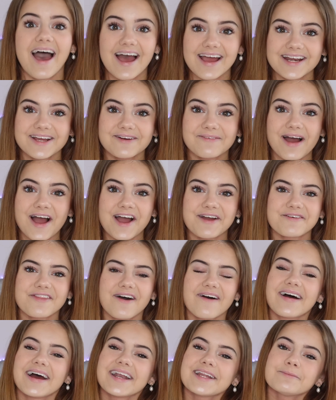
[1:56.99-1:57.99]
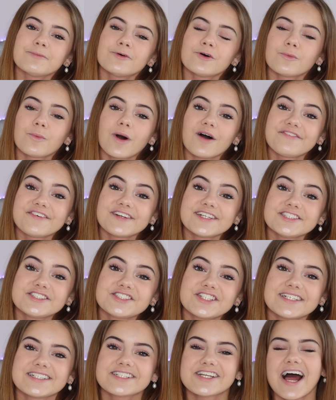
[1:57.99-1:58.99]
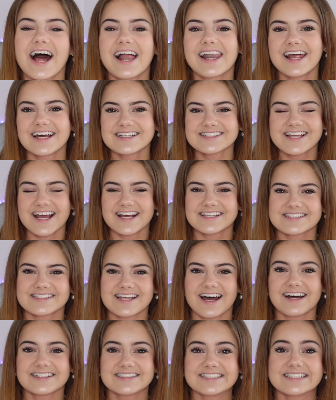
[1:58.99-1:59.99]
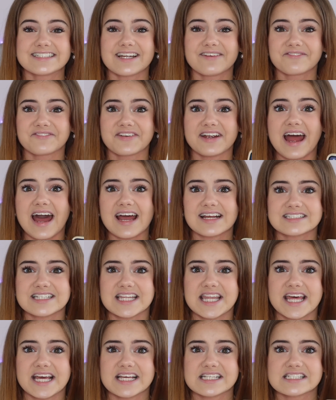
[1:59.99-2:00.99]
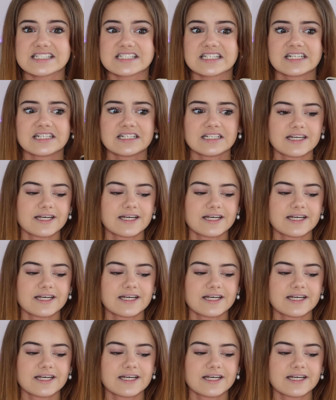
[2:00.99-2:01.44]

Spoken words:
Anyway, without any more waffle and chit-chat, let's get started and react to this.